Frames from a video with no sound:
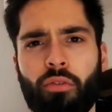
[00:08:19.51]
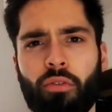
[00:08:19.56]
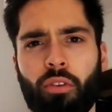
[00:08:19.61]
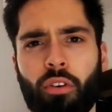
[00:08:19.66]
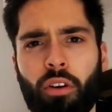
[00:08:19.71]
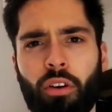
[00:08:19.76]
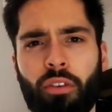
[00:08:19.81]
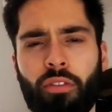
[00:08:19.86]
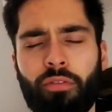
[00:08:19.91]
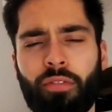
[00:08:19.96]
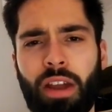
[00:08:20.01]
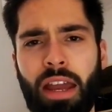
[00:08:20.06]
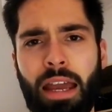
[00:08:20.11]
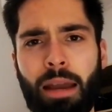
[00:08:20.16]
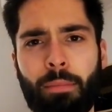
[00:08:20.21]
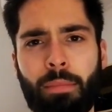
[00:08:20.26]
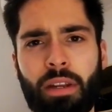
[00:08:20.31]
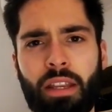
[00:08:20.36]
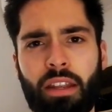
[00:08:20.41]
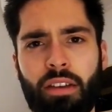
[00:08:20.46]
for a
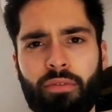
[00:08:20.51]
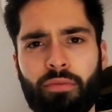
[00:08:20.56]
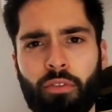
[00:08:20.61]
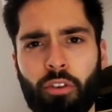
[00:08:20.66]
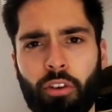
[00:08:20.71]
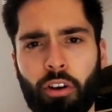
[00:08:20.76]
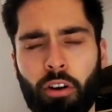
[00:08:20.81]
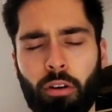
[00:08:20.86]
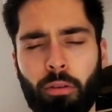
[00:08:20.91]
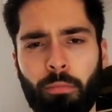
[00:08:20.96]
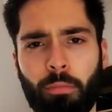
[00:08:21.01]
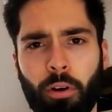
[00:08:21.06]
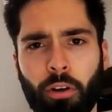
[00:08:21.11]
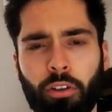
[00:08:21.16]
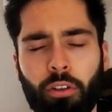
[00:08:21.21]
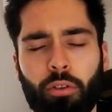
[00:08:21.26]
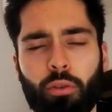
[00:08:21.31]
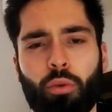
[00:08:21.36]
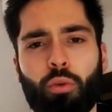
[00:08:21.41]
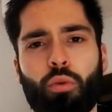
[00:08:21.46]
family, for your
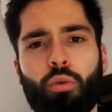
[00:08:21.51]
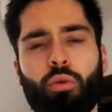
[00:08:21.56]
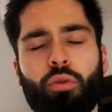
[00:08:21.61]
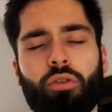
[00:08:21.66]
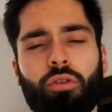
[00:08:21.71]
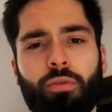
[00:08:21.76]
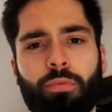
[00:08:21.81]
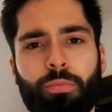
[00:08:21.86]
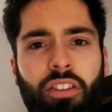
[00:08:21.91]
motherhood.